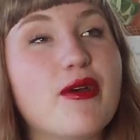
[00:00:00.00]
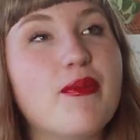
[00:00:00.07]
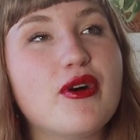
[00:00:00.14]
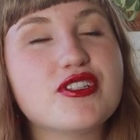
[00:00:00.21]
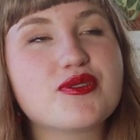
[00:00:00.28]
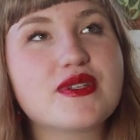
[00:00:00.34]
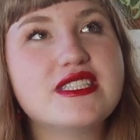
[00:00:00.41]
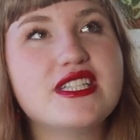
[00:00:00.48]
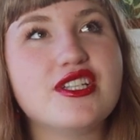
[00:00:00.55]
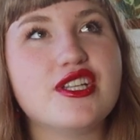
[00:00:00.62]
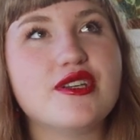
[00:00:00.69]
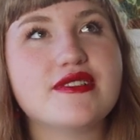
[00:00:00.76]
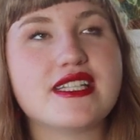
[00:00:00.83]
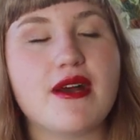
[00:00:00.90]
The most recent
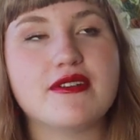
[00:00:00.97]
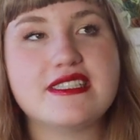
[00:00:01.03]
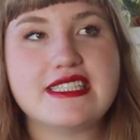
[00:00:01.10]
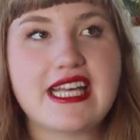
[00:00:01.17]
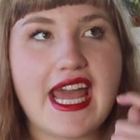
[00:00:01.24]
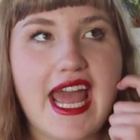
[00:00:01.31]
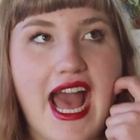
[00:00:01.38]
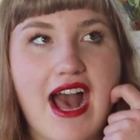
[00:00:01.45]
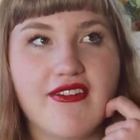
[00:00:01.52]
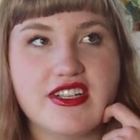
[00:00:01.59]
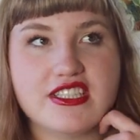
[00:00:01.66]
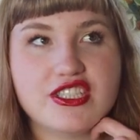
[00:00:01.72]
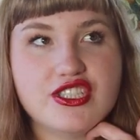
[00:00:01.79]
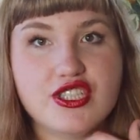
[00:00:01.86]
news I would say
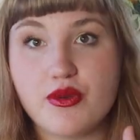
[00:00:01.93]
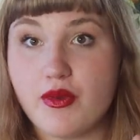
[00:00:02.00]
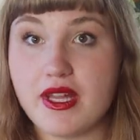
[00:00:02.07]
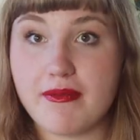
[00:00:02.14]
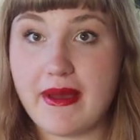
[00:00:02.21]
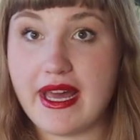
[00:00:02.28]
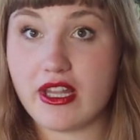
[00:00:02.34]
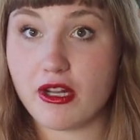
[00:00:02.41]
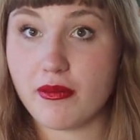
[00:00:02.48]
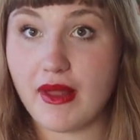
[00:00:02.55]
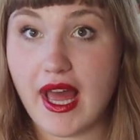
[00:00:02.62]
having to do with my other